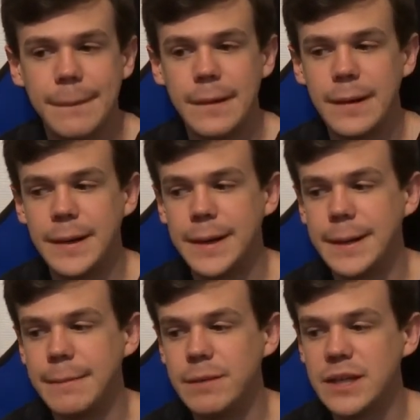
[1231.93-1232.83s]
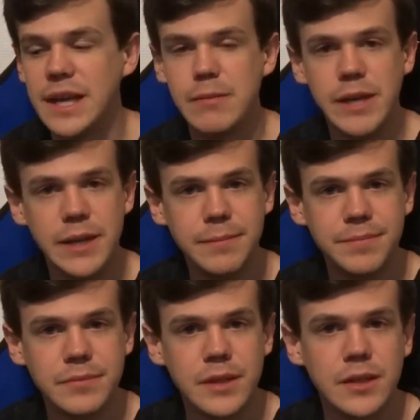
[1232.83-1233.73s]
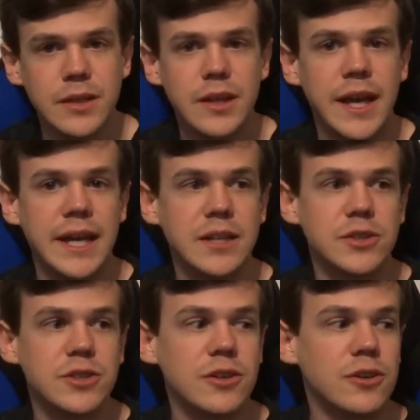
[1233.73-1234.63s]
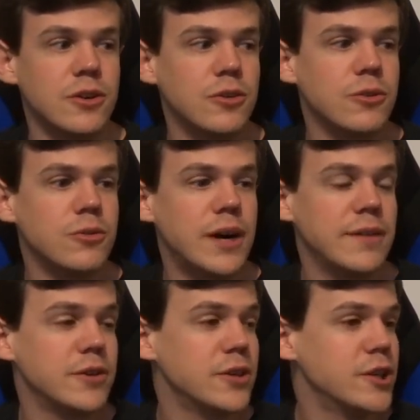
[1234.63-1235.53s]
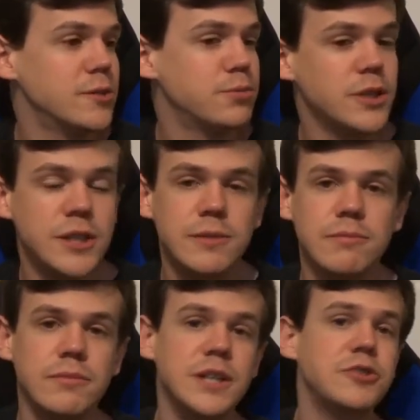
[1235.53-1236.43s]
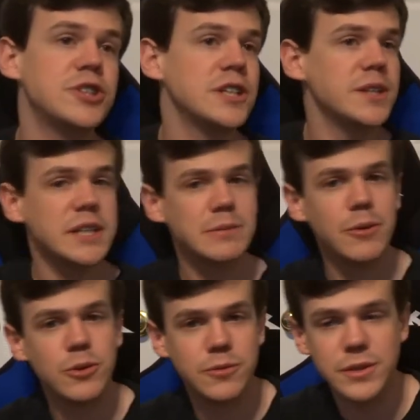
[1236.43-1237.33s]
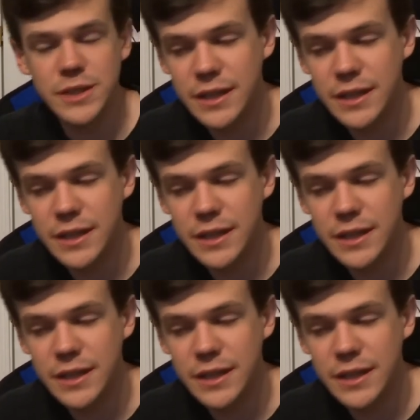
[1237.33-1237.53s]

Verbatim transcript: Um, it came in. And so I've heard pretty interesting things about Wolfenstein.